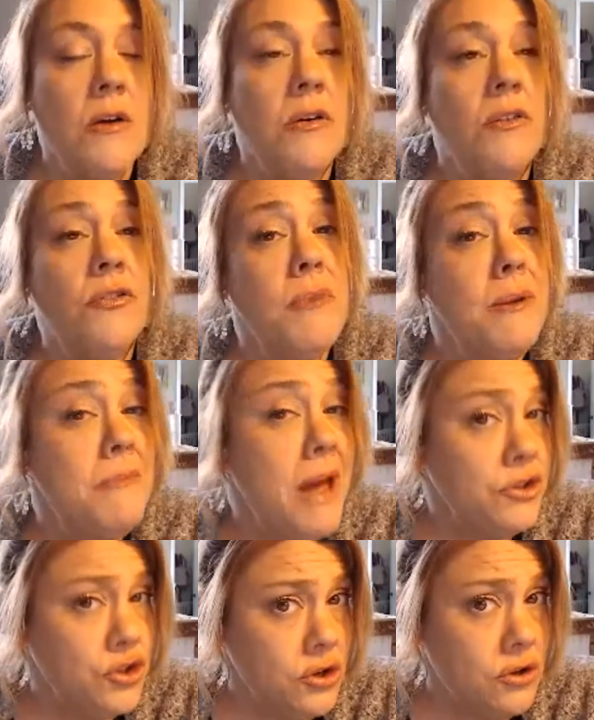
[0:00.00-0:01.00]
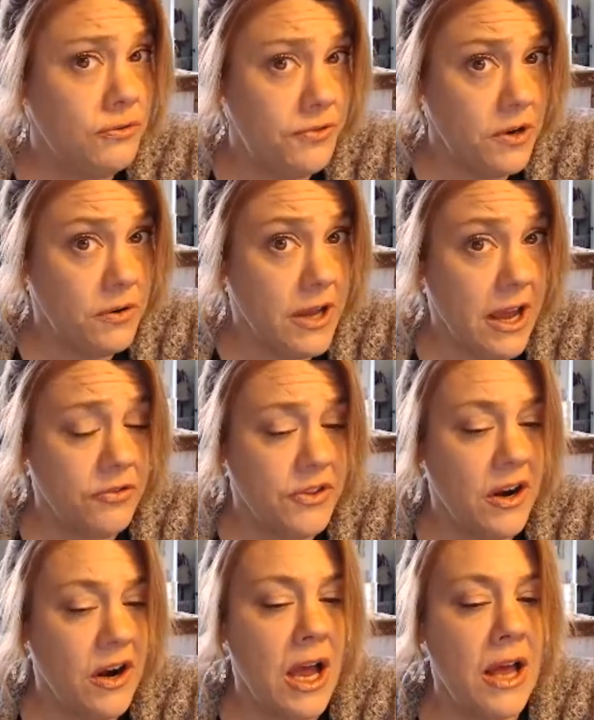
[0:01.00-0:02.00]
For my magical folk out
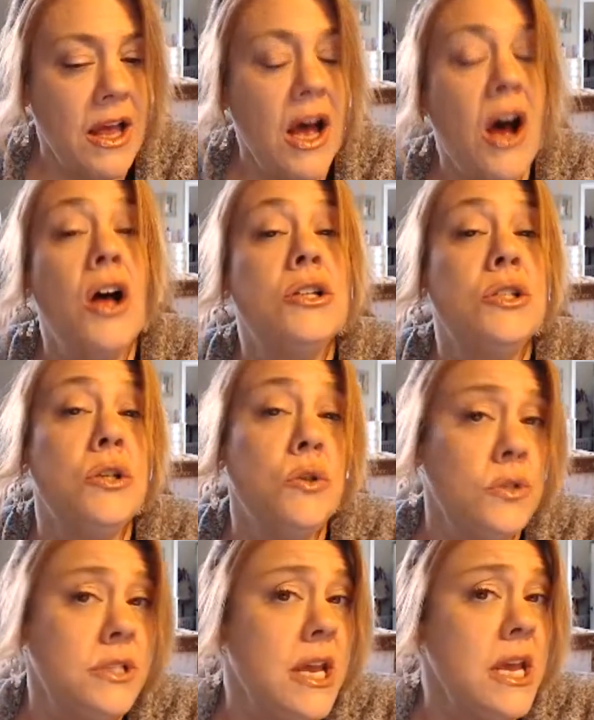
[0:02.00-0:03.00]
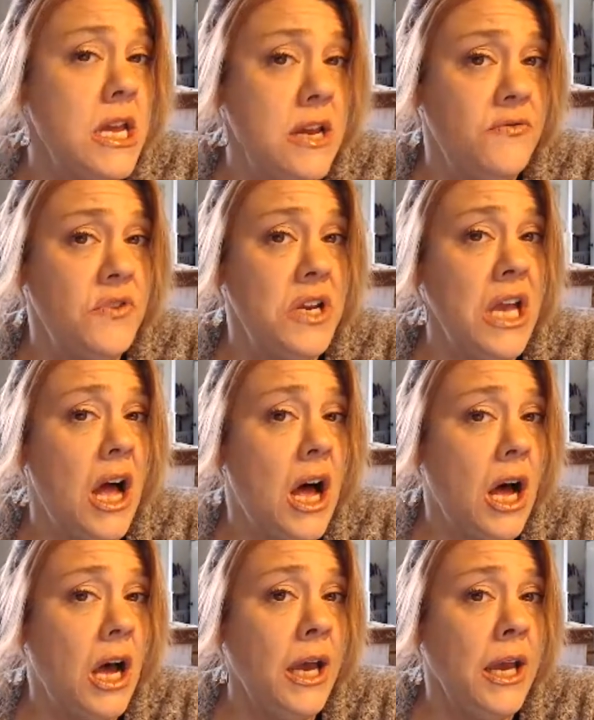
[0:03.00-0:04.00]
there, Tuesday evening,
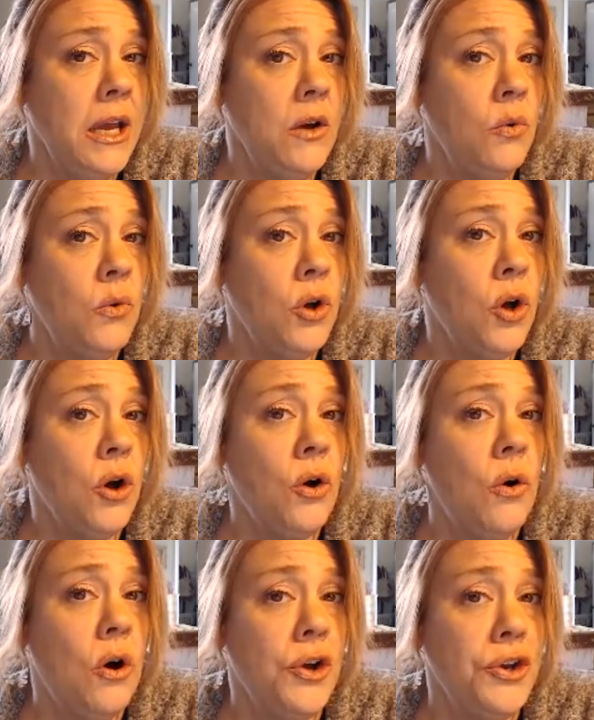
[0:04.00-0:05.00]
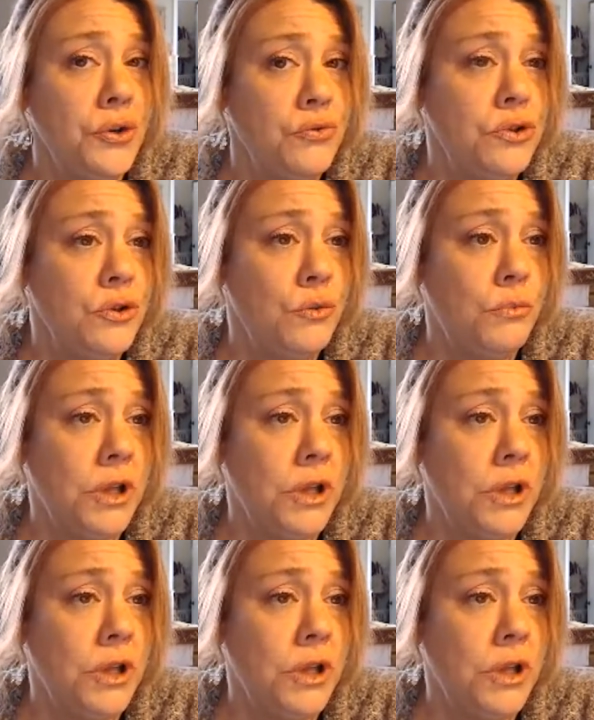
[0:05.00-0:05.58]
I will go on YouTube